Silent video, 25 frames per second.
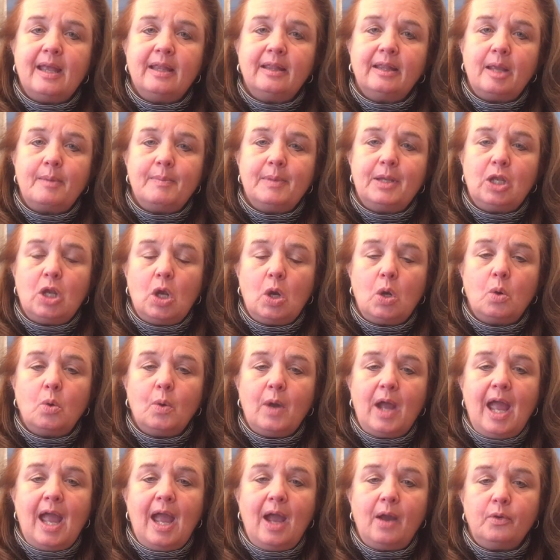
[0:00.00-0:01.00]
let me know
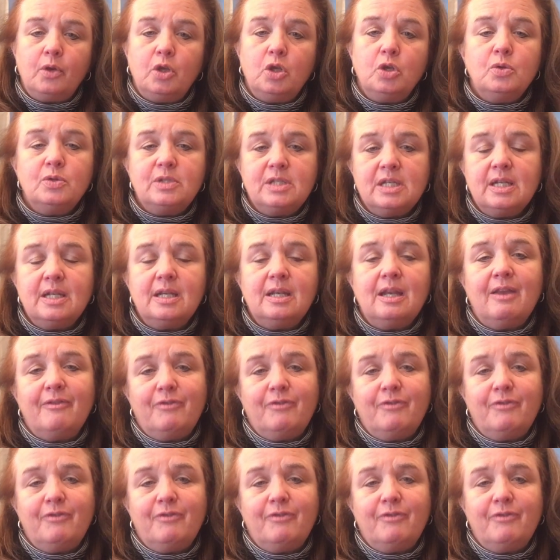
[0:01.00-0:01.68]
how you did,